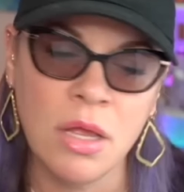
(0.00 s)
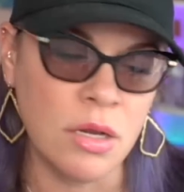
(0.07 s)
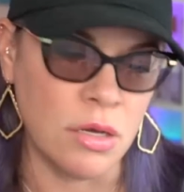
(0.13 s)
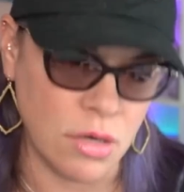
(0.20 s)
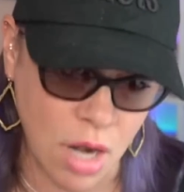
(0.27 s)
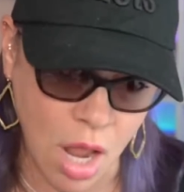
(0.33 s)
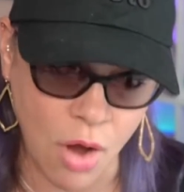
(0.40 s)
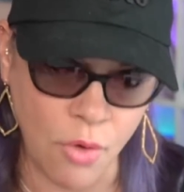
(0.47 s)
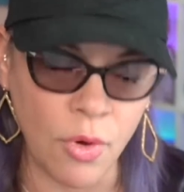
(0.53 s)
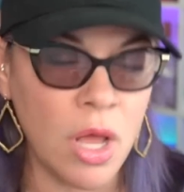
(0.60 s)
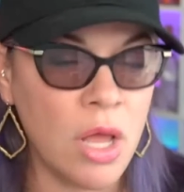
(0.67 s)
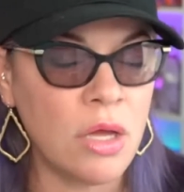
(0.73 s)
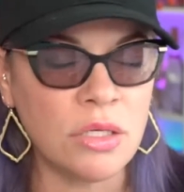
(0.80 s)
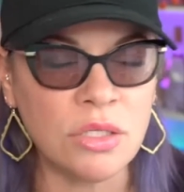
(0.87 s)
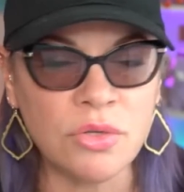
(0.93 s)
No.
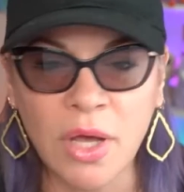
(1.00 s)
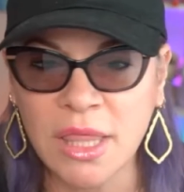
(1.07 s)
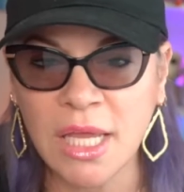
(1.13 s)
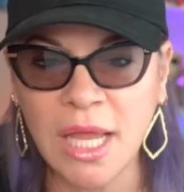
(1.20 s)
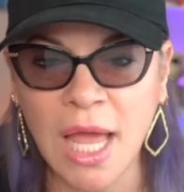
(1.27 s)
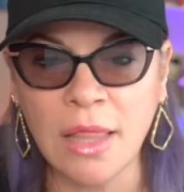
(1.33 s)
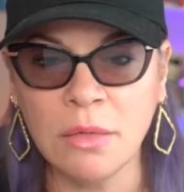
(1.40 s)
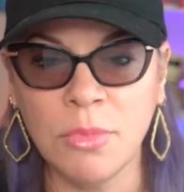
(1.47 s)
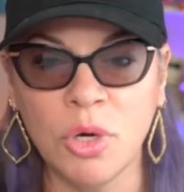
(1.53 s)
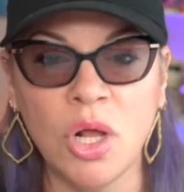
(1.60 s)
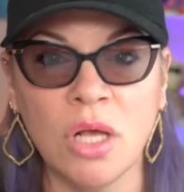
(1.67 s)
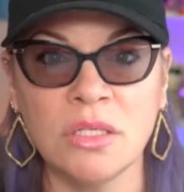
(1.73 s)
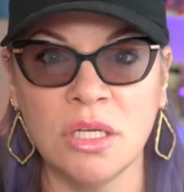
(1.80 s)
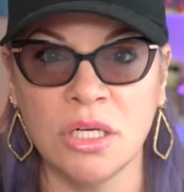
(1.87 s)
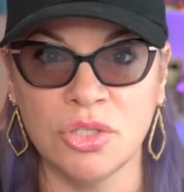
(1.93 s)
Do I think Alec
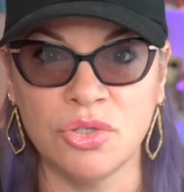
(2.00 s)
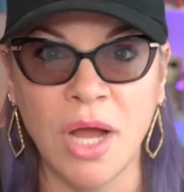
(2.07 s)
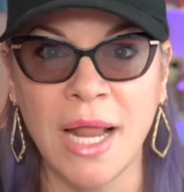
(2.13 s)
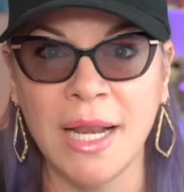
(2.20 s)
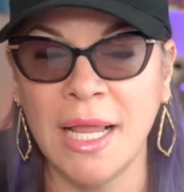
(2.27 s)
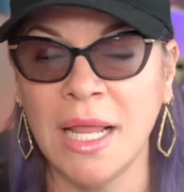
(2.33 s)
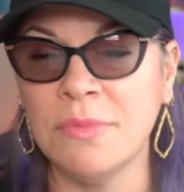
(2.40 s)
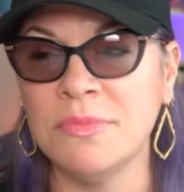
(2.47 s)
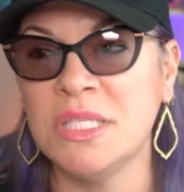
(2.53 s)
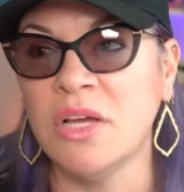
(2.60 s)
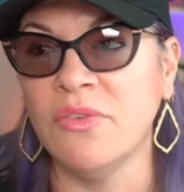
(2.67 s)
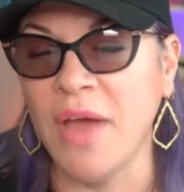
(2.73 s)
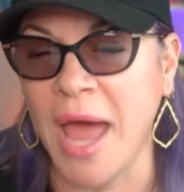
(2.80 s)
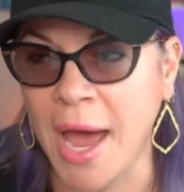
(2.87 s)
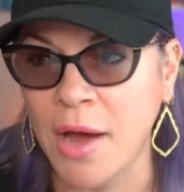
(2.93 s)
Murdaugh is going to try to get
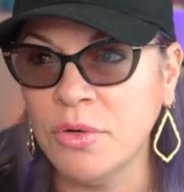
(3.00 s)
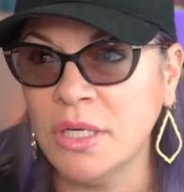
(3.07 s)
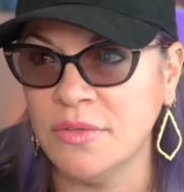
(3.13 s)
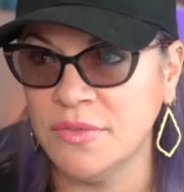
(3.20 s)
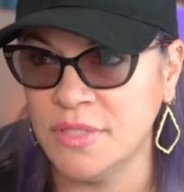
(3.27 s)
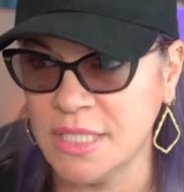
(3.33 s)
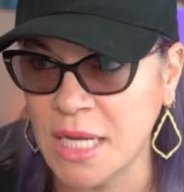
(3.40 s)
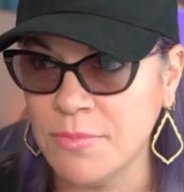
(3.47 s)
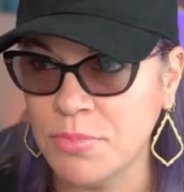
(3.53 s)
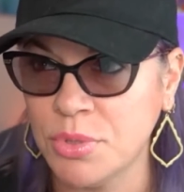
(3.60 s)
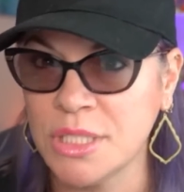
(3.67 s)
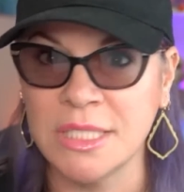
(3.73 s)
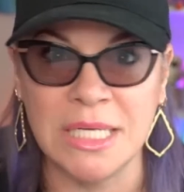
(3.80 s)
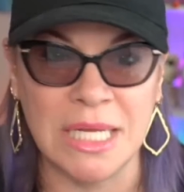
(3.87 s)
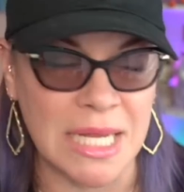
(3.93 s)
himself out of state
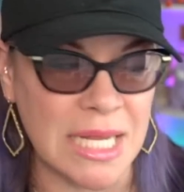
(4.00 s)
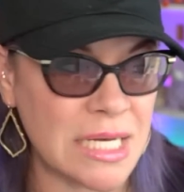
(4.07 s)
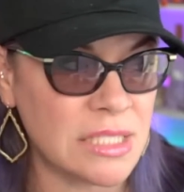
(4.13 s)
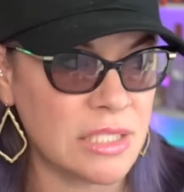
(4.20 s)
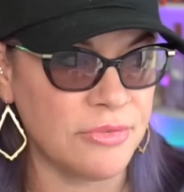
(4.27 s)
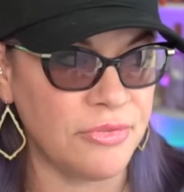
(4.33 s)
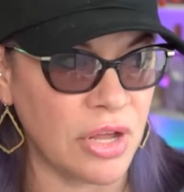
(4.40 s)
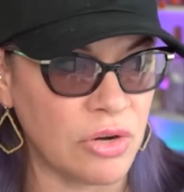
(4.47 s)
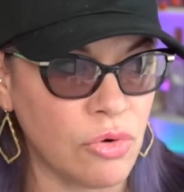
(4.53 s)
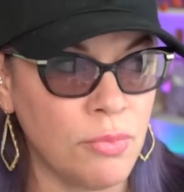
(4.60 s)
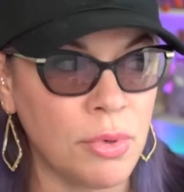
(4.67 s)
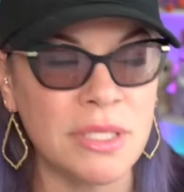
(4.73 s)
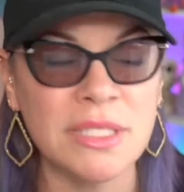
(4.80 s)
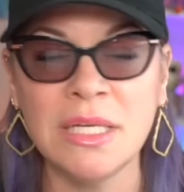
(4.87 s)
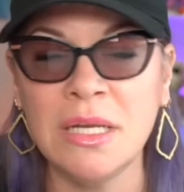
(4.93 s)
prison into federal
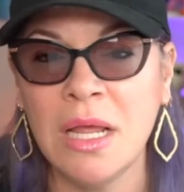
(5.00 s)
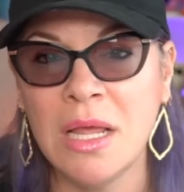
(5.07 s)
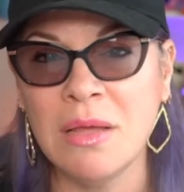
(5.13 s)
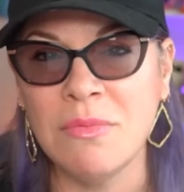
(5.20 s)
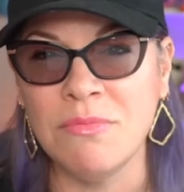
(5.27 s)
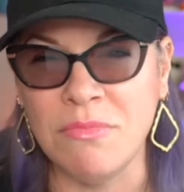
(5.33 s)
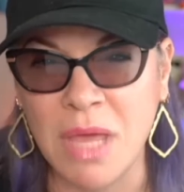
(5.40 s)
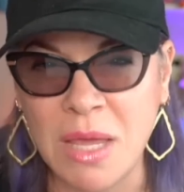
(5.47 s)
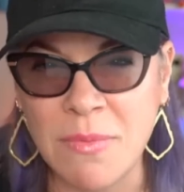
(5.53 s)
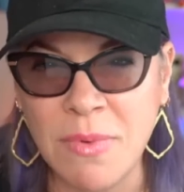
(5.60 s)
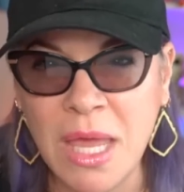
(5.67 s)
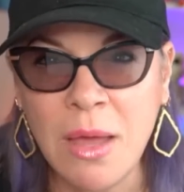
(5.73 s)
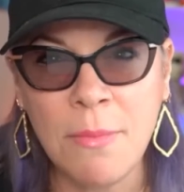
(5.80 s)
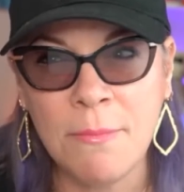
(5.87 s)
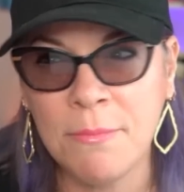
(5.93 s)
prison?
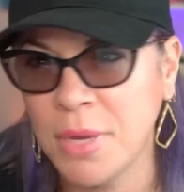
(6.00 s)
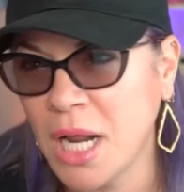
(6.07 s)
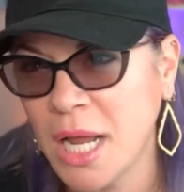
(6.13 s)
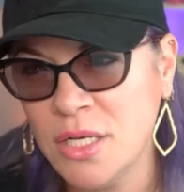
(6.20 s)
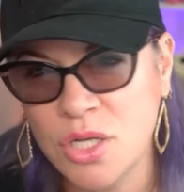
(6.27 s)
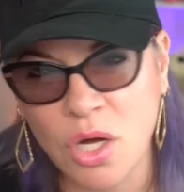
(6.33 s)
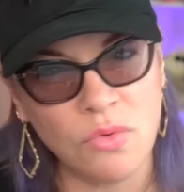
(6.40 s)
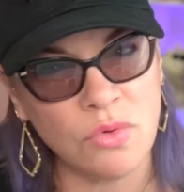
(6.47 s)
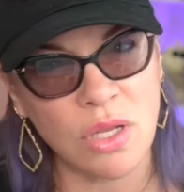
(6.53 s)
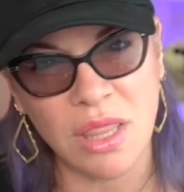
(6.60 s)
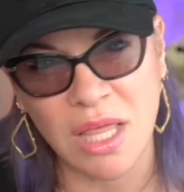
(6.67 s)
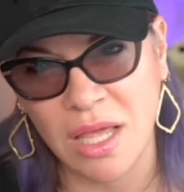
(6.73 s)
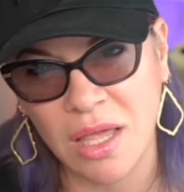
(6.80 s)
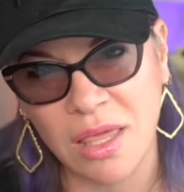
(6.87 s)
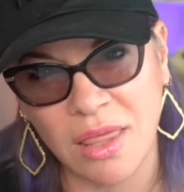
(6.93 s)
Maybe, but I don't
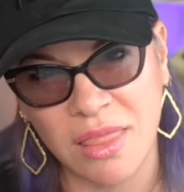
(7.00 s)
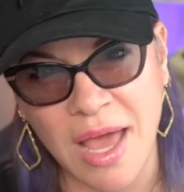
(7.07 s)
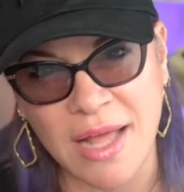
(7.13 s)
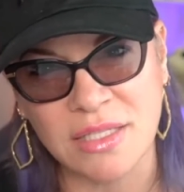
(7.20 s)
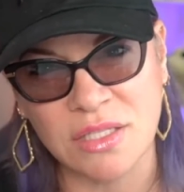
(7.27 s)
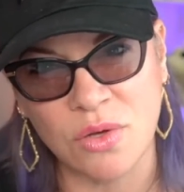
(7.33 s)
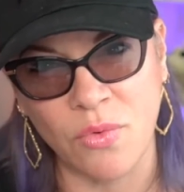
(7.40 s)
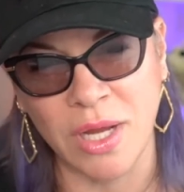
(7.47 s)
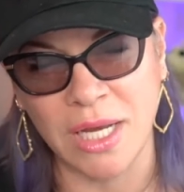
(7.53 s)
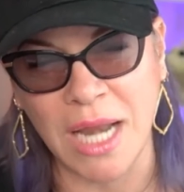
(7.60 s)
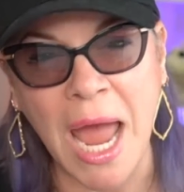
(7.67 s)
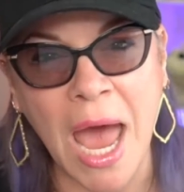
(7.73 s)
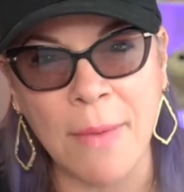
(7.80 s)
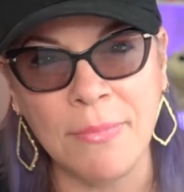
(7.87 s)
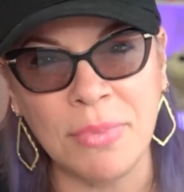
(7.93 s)
think that's going to
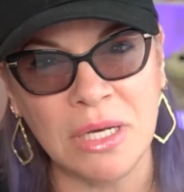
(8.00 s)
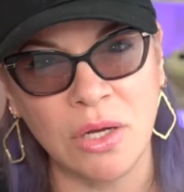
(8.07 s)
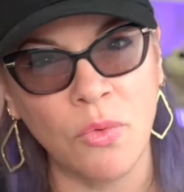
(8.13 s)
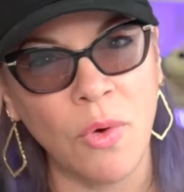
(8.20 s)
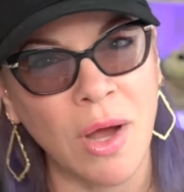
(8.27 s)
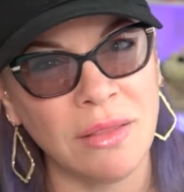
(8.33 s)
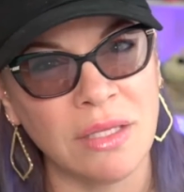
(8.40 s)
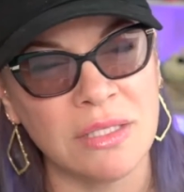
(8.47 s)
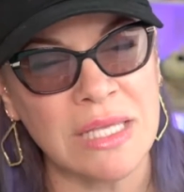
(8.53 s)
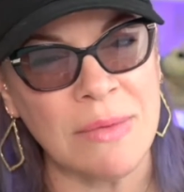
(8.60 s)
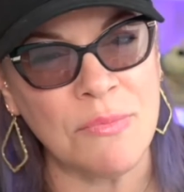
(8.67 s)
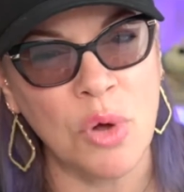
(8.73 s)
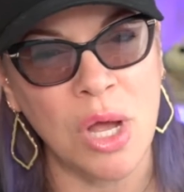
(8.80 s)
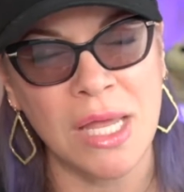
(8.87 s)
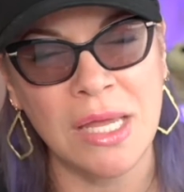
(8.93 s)
happen in quite the
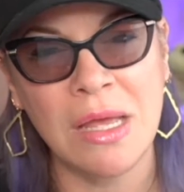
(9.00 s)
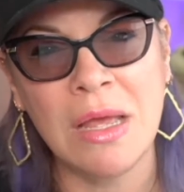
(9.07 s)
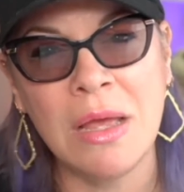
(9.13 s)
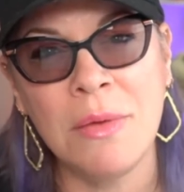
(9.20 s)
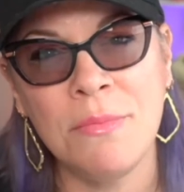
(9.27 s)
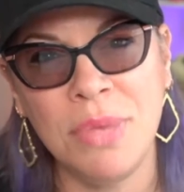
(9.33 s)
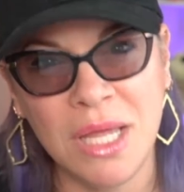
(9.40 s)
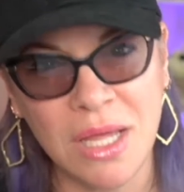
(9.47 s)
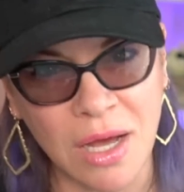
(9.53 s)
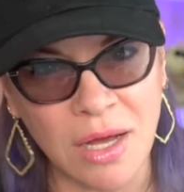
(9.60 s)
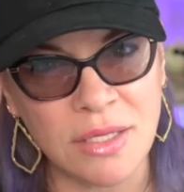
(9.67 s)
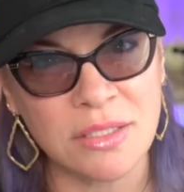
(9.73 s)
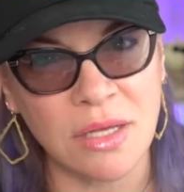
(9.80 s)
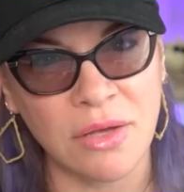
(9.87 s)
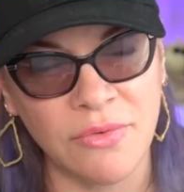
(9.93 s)
same way
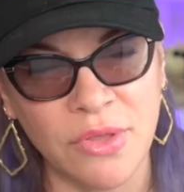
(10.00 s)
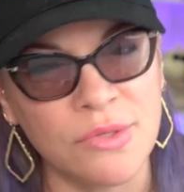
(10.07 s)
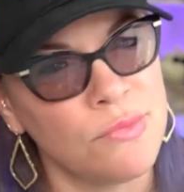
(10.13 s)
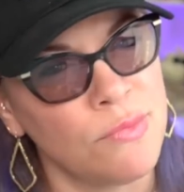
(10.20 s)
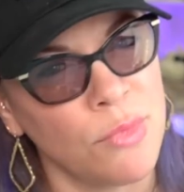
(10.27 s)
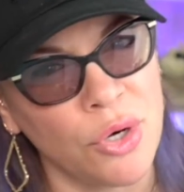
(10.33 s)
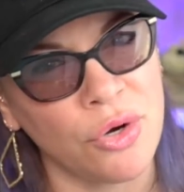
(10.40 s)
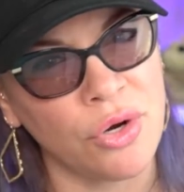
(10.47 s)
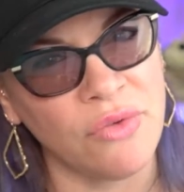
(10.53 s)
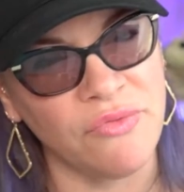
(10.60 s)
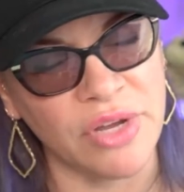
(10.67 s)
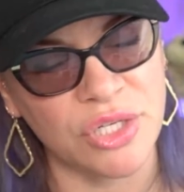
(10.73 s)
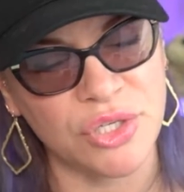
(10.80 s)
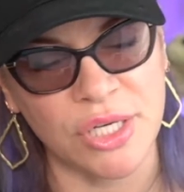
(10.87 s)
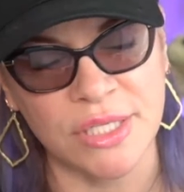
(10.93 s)
because of those murder
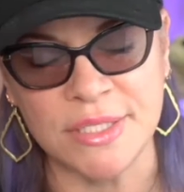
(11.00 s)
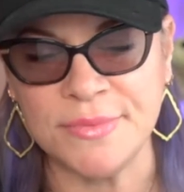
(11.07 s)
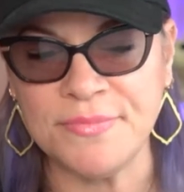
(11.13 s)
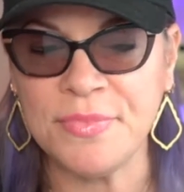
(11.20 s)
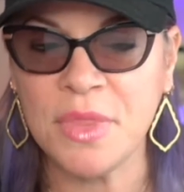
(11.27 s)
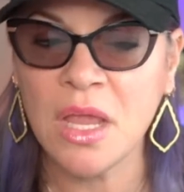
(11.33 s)
convictions.